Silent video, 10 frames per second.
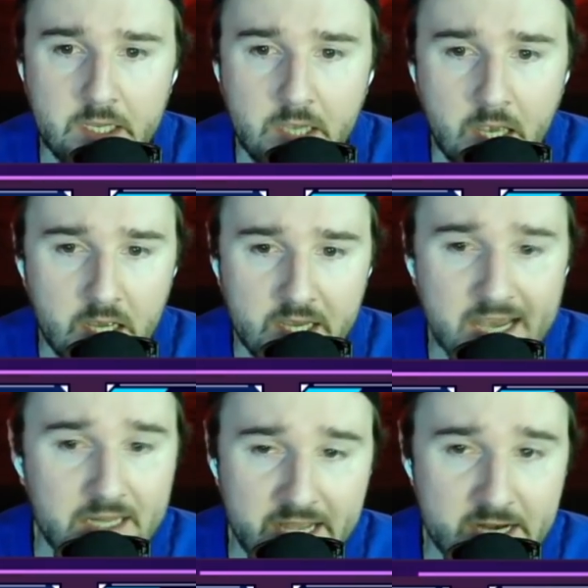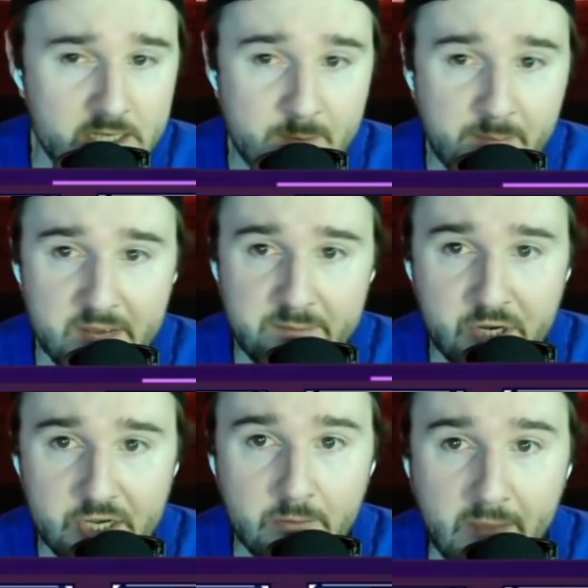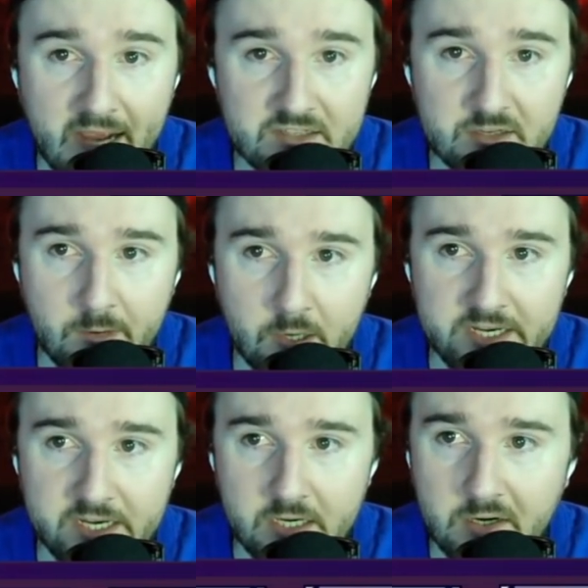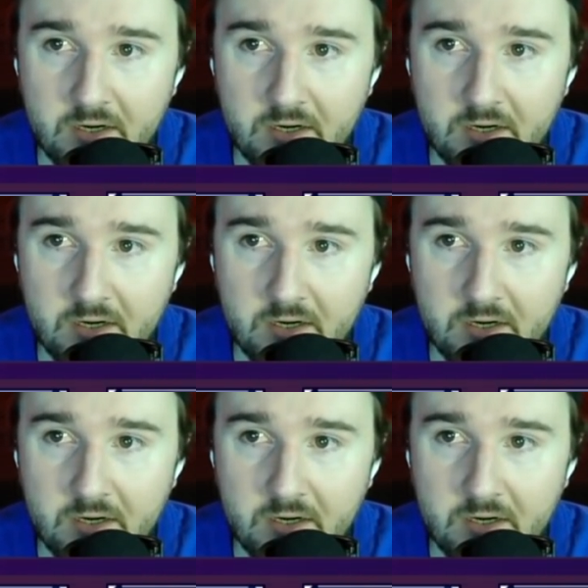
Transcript: But yeah, Atlanta's been playing pretty good basketball here.